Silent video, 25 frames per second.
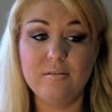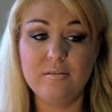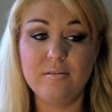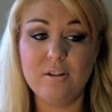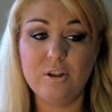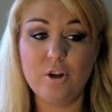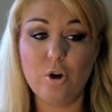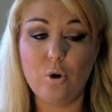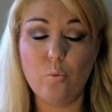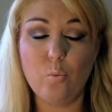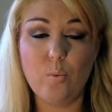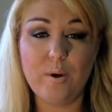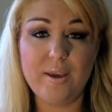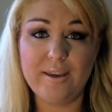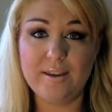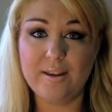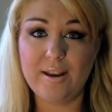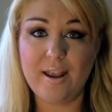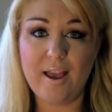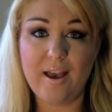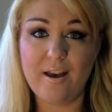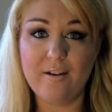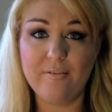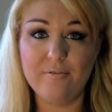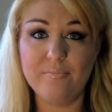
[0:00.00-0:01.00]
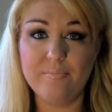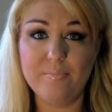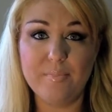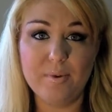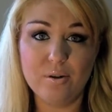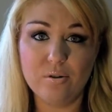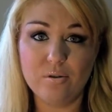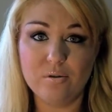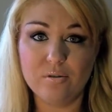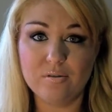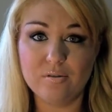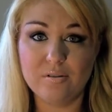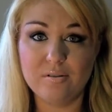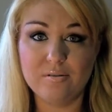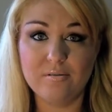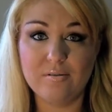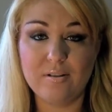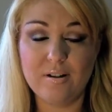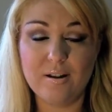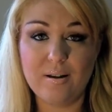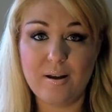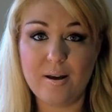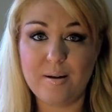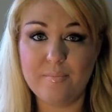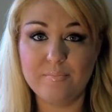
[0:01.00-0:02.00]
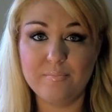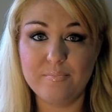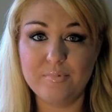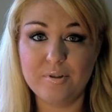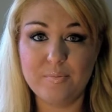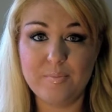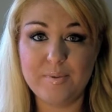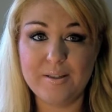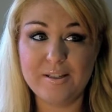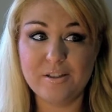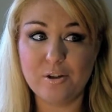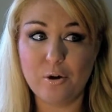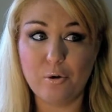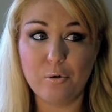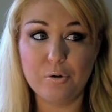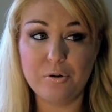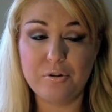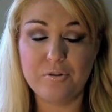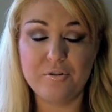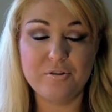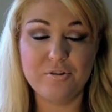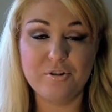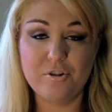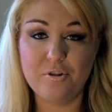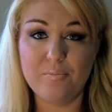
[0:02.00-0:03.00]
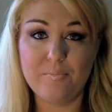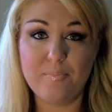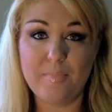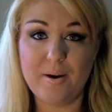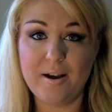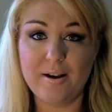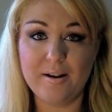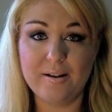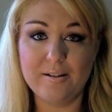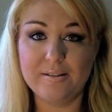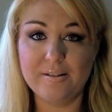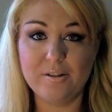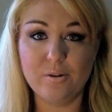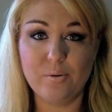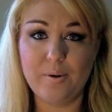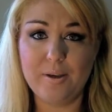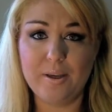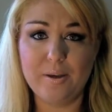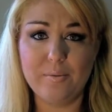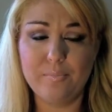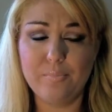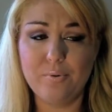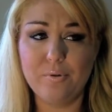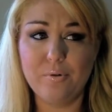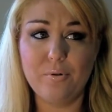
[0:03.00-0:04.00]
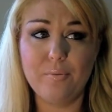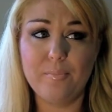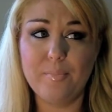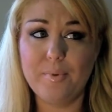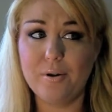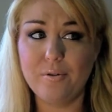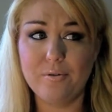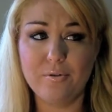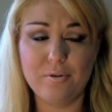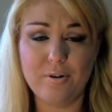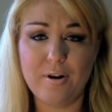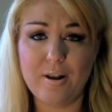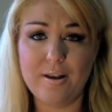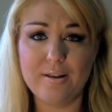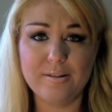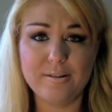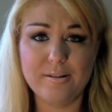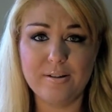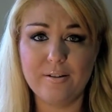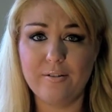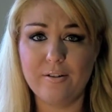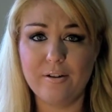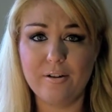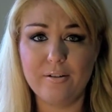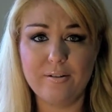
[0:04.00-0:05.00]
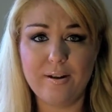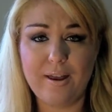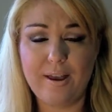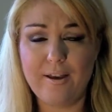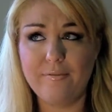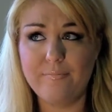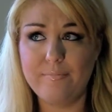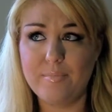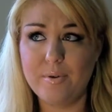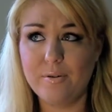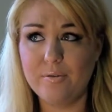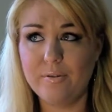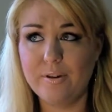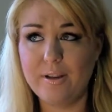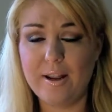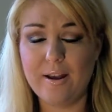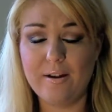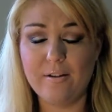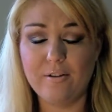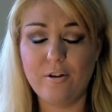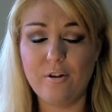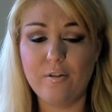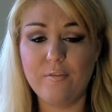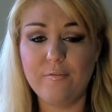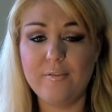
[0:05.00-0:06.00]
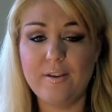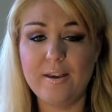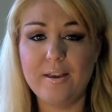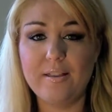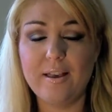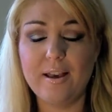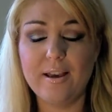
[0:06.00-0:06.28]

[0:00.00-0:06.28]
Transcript: you know, we can have milk um, to be sold in the supermarket so we can pour milk on our cereal and have milk in our coffee.